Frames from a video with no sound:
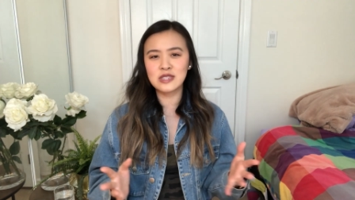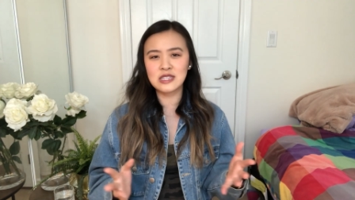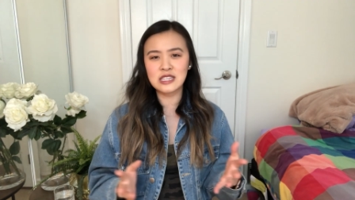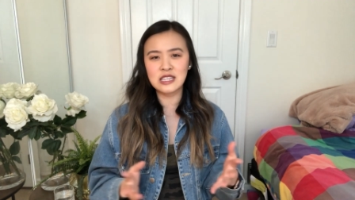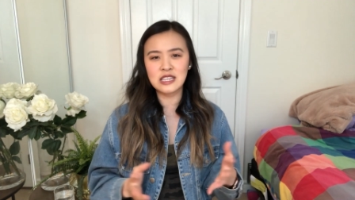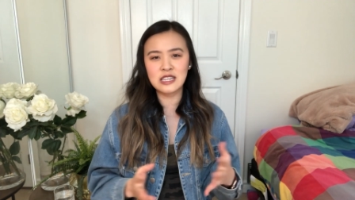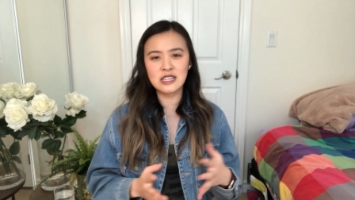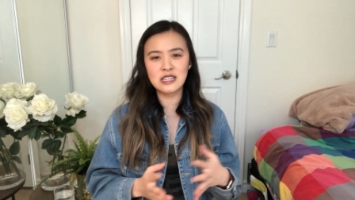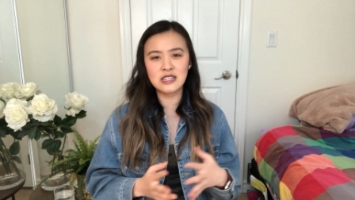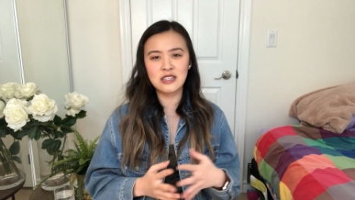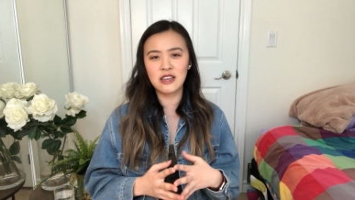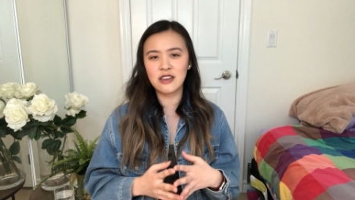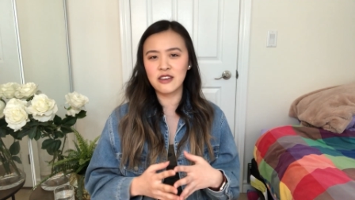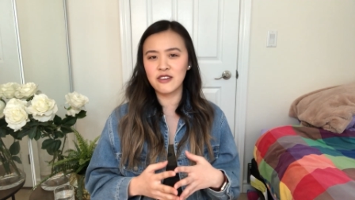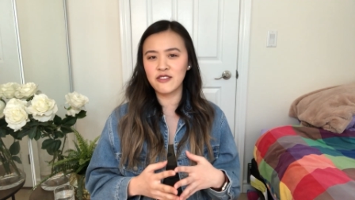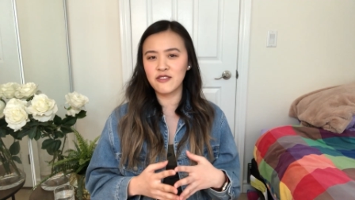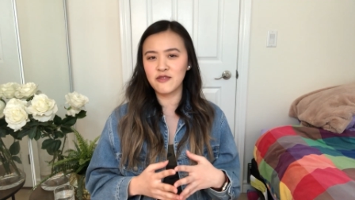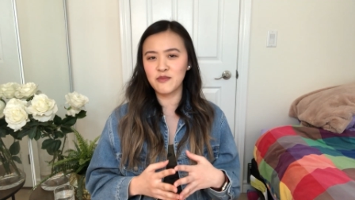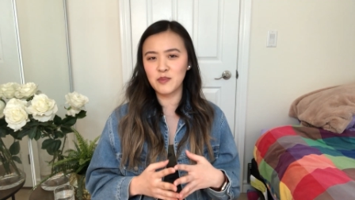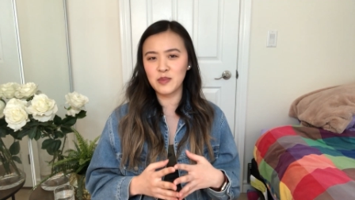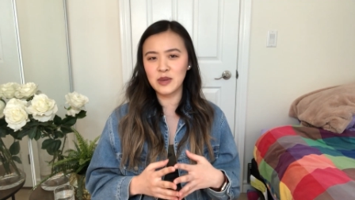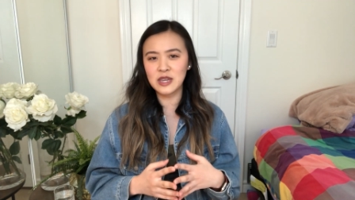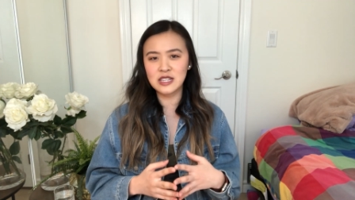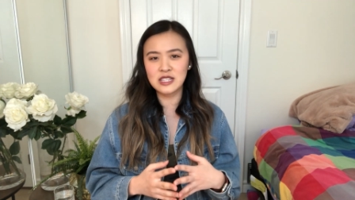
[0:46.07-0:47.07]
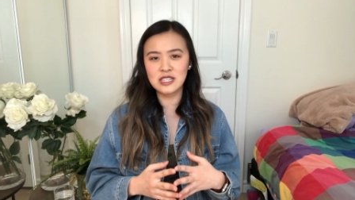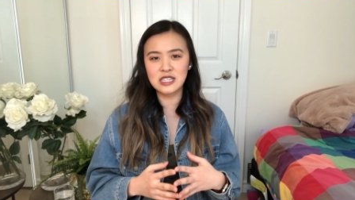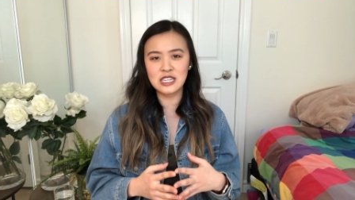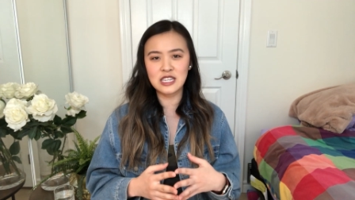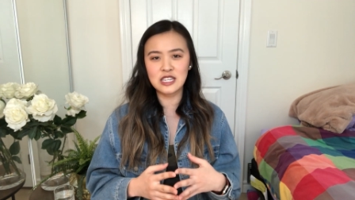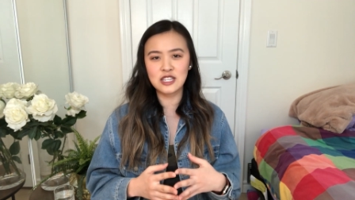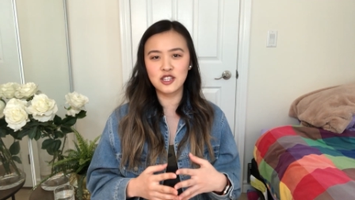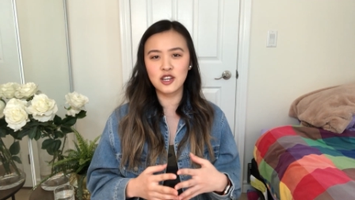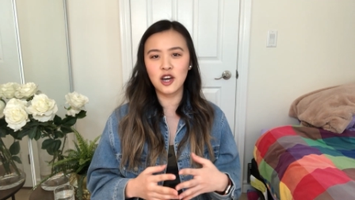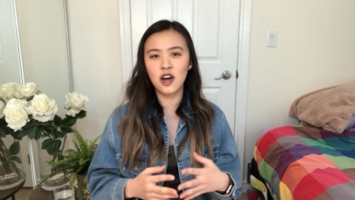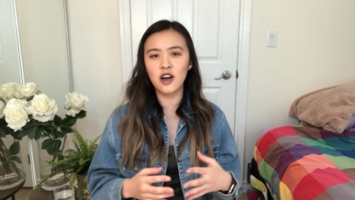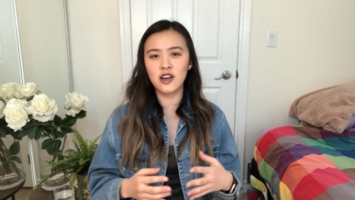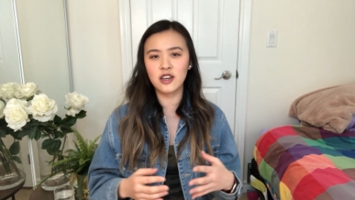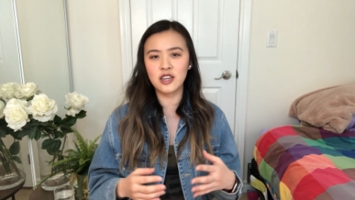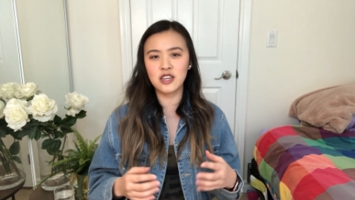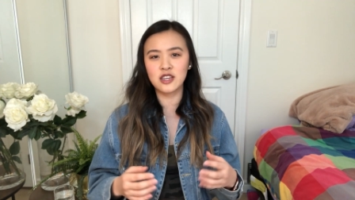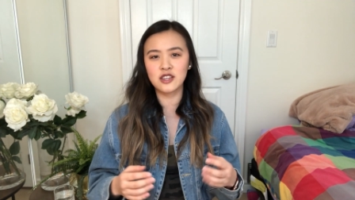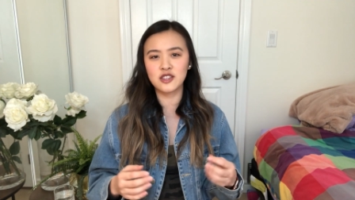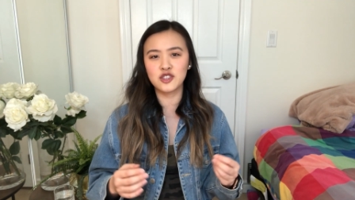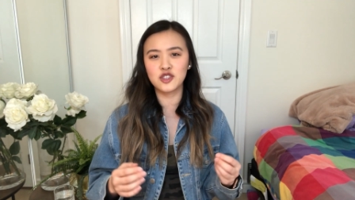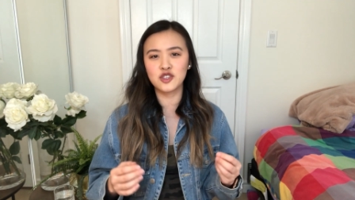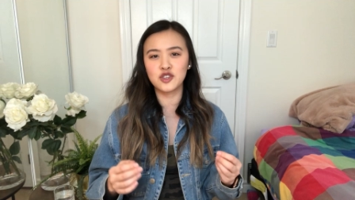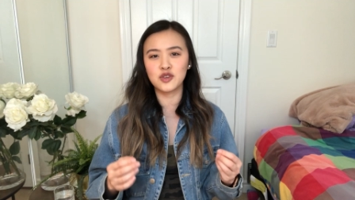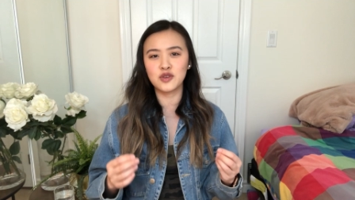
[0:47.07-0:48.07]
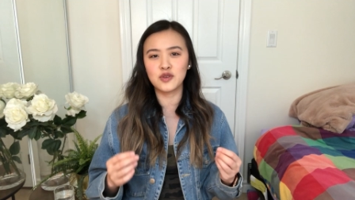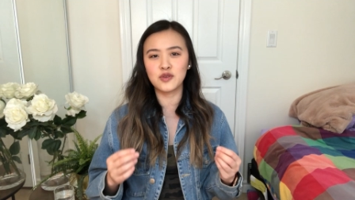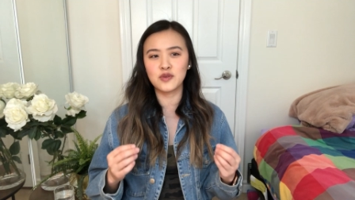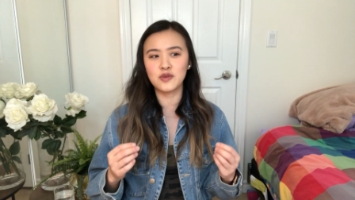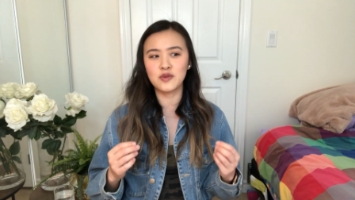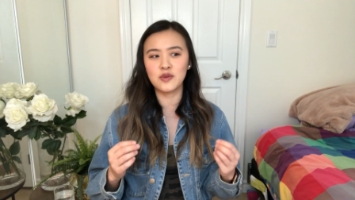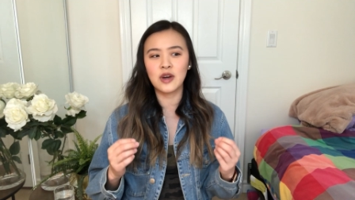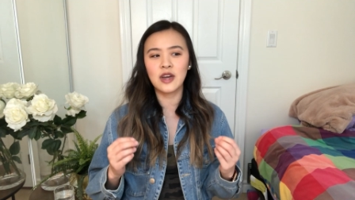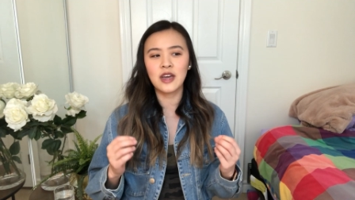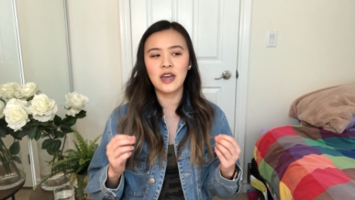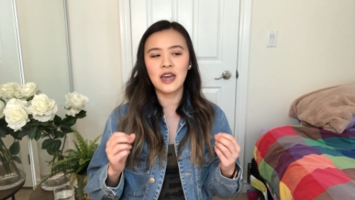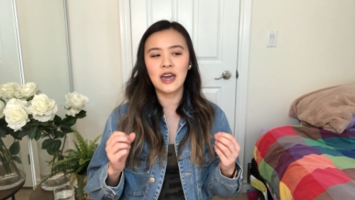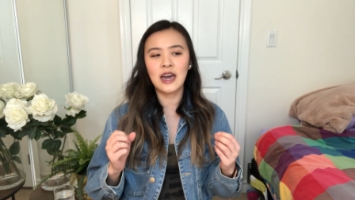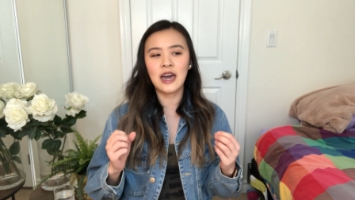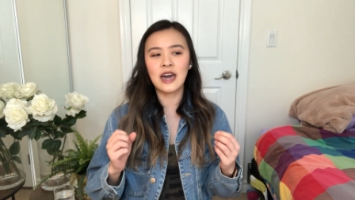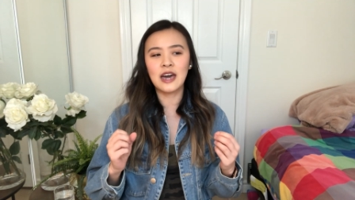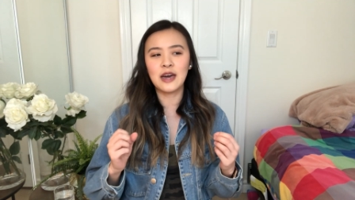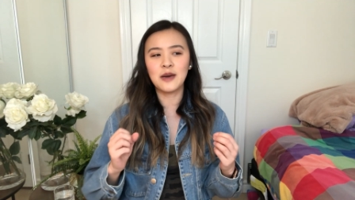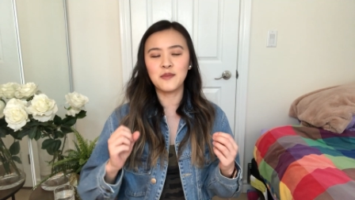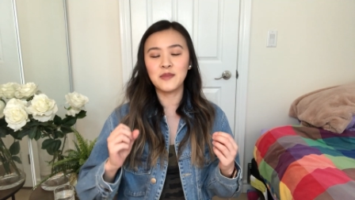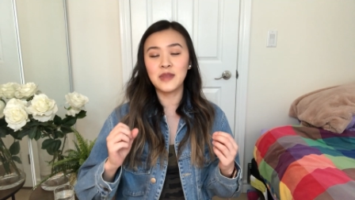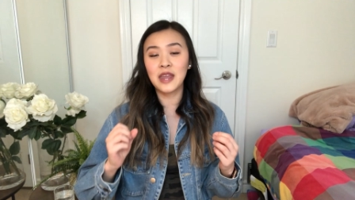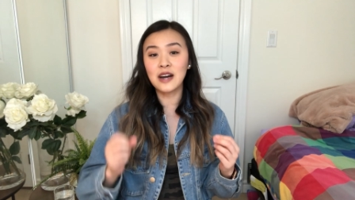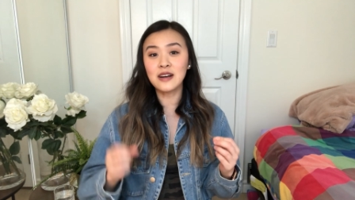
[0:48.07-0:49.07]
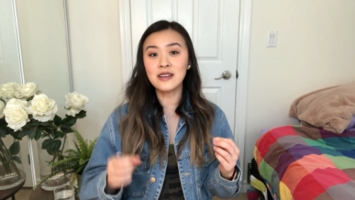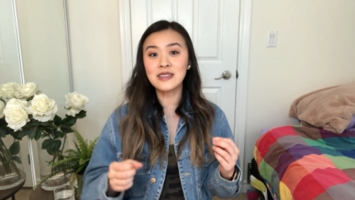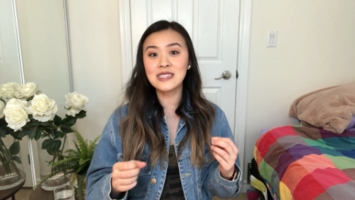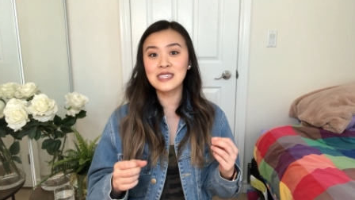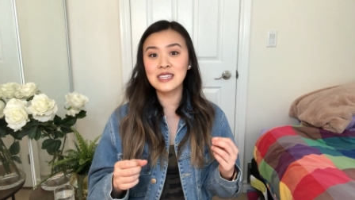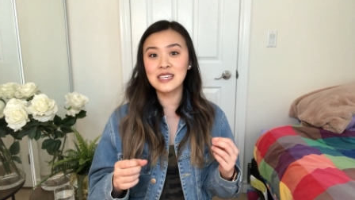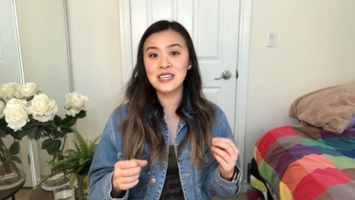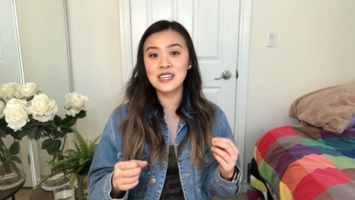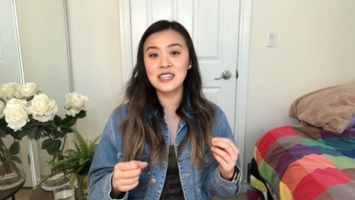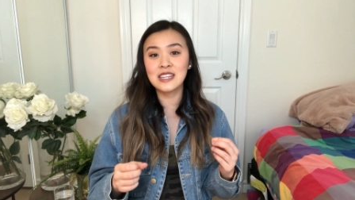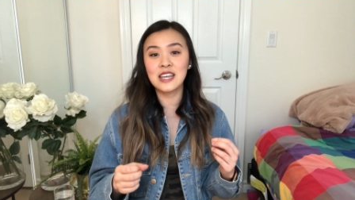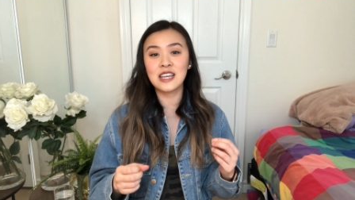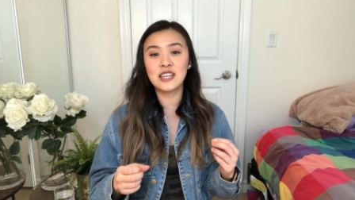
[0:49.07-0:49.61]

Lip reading: scene of Big T talking to Nelson,